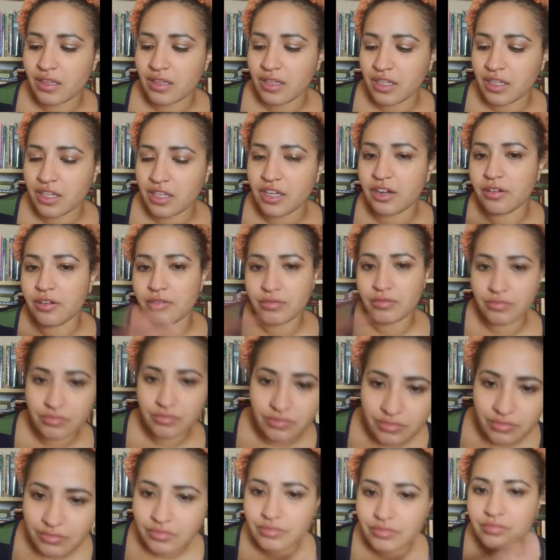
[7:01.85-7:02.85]
you know,
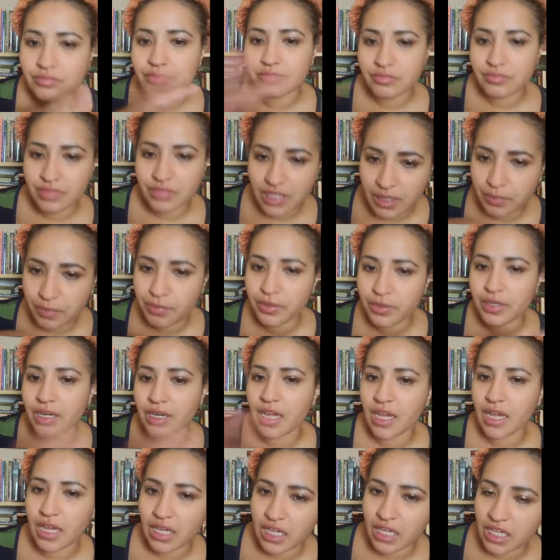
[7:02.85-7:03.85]
he put
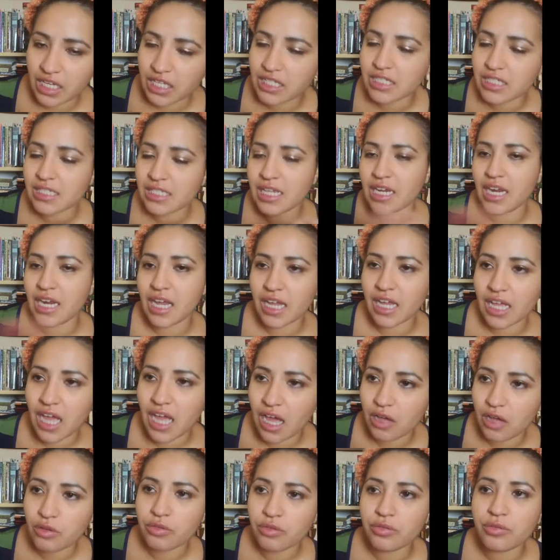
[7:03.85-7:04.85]
he said
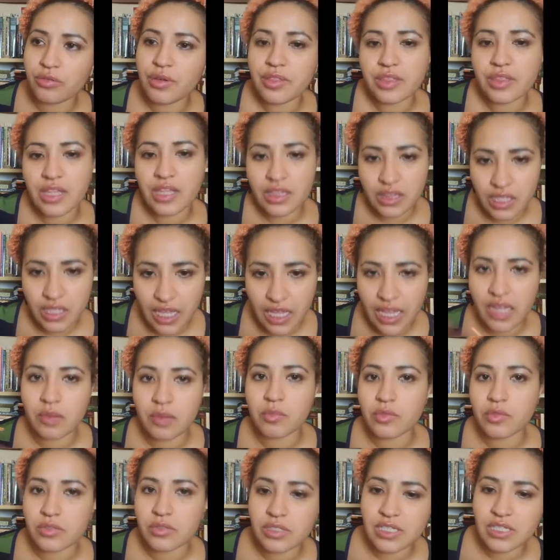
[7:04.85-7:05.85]
hekau and then the
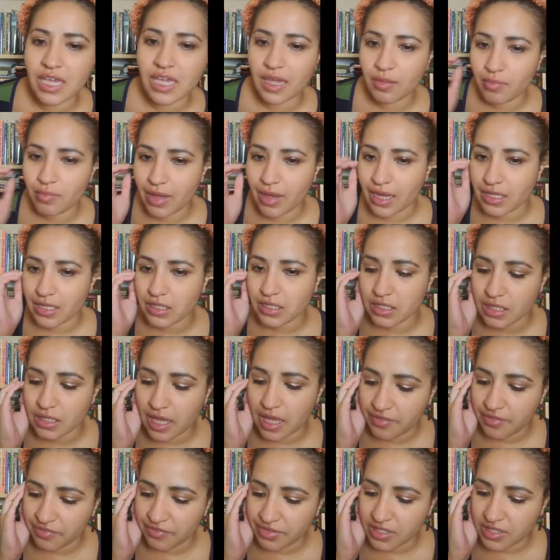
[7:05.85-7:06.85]
animals came back to
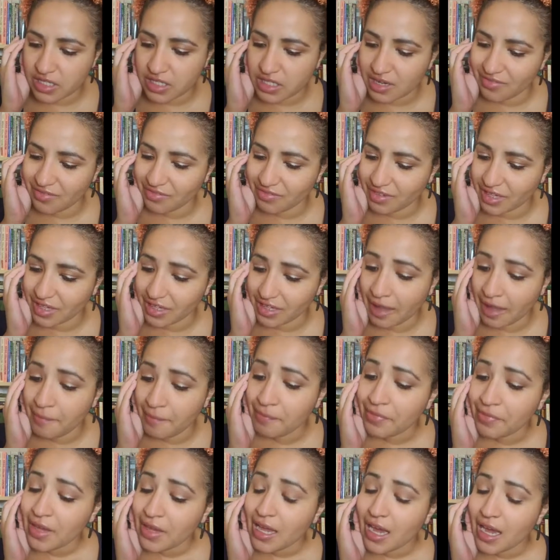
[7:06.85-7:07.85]
life and stuff like that
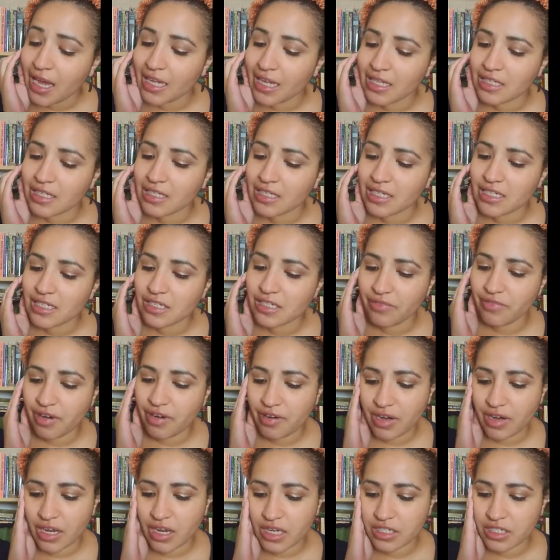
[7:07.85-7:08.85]
i think that's a
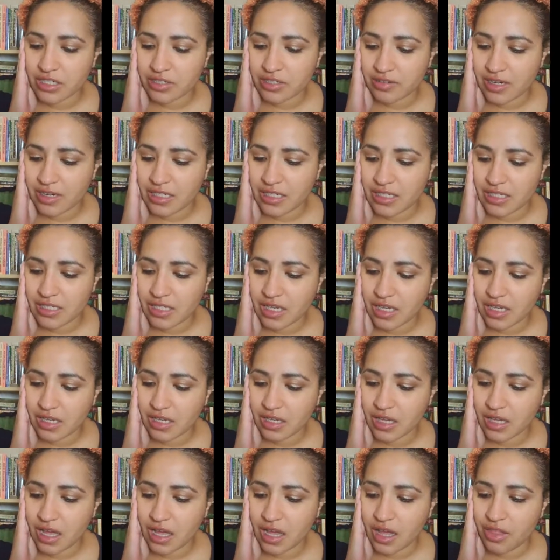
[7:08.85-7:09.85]
very
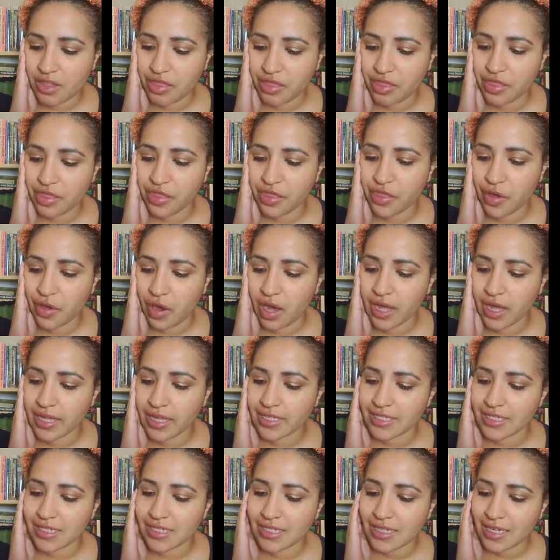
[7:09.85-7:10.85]
interesting
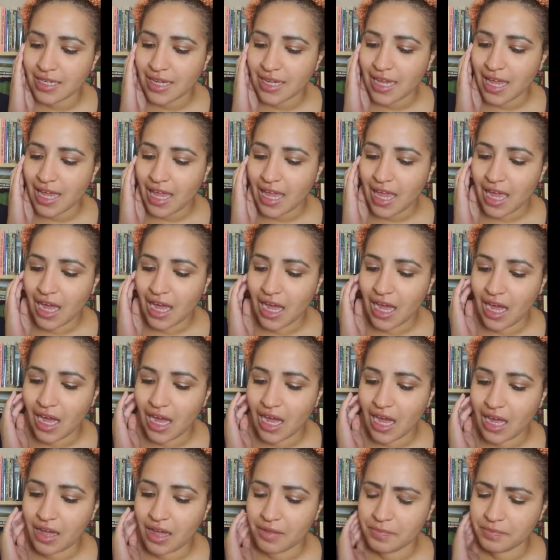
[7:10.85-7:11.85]
thought
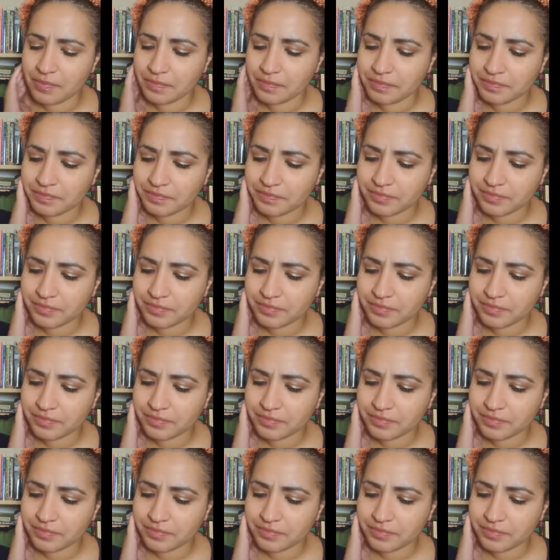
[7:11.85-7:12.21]
um,